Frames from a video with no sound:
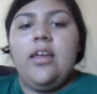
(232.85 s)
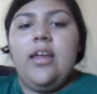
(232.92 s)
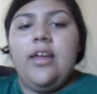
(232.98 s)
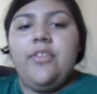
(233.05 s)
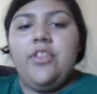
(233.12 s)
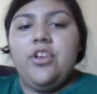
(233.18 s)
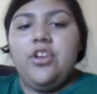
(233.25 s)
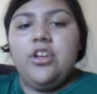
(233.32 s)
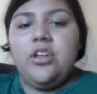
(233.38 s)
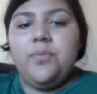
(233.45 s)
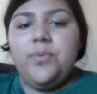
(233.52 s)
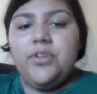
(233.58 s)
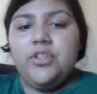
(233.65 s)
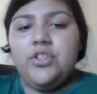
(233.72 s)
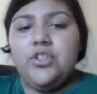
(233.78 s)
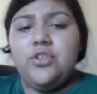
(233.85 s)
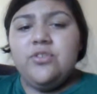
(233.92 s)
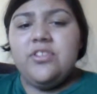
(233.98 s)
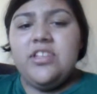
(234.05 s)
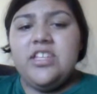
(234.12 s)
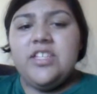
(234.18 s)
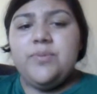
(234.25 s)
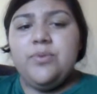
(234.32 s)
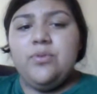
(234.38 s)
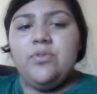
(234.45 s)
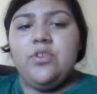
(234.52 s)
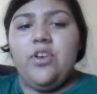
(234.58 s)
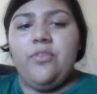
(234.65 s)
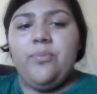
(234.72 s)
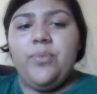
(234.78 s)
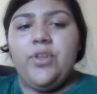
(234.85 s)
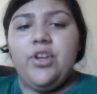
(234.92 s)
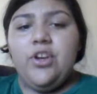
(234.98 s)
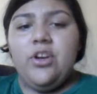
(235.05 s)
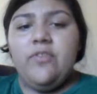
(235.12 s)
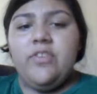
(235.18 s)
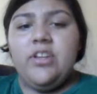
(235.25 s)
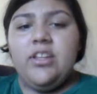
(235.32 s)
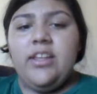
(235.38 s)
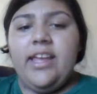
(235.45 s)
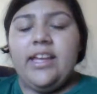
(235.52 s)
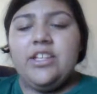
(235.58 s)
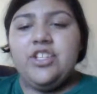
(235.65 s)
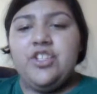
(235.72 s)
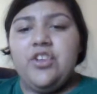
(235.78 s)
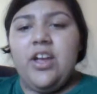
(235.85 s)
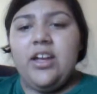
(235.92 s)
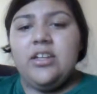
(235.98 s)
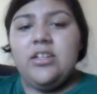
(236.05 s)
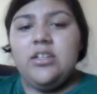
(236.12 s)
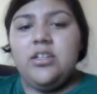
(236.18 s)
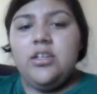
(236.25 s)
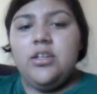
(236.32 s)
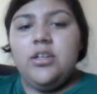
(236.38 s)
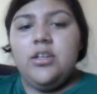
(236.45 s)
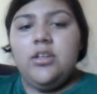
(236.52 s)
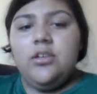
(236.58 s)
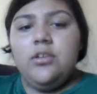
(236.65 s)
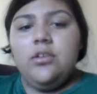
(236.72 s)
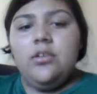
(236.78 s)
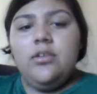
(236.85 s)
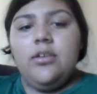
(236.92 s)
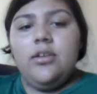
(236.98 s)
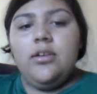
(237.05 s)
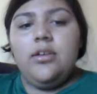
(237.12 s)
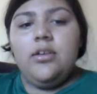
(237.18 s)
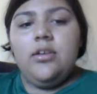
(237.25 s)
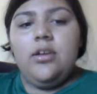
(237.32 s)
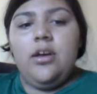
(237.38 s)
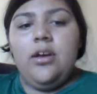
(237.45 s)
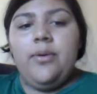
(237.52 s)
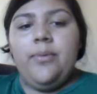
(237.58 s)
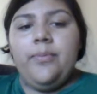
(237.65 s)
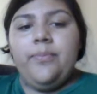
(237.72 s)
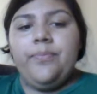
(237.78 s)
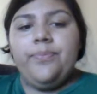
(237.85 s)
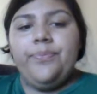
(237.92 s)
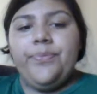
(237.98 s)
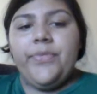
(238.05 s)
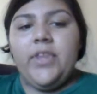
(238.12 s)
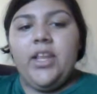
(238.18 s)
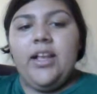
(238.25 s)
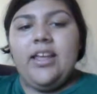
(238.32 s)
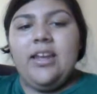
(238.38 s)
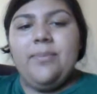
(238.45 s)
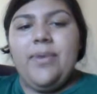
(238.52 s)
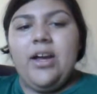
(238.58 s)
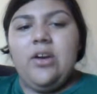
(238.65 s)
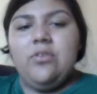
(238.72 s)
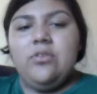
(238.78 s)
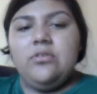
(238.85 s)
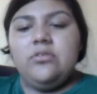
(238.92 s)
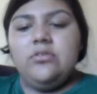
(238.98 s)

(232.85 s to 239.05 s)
and then you're gonna put 2 teaspoons of pure vanilla extract, and about